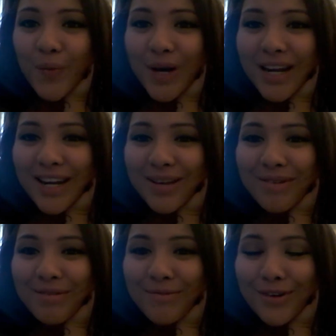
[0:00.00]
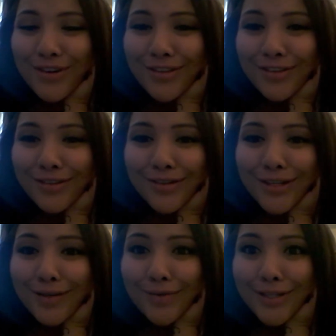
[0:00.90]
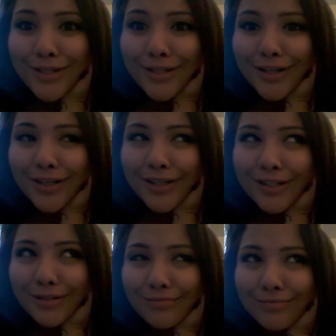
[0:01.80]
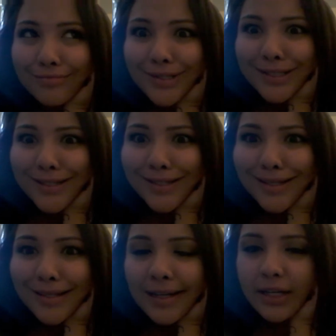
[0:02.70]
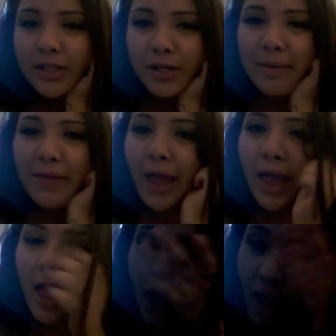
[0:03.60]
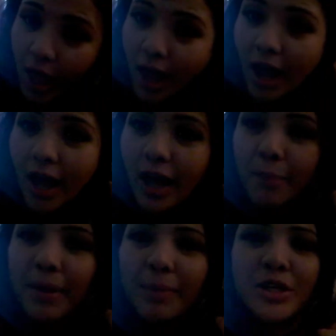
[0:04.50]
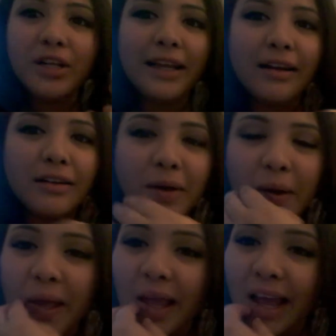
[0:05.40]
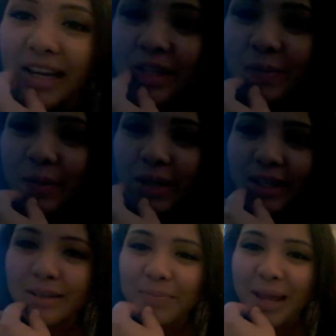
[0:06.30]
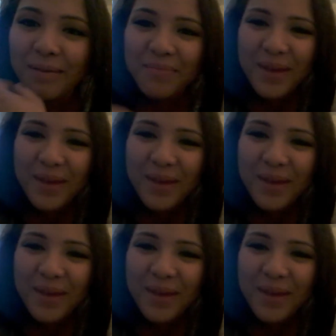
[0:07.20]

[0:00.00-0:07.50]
What a day, baby? So I know it's dark, but there's nothing I could do about that. Uh, babe, turn the light on. Okay, I just want to, babe.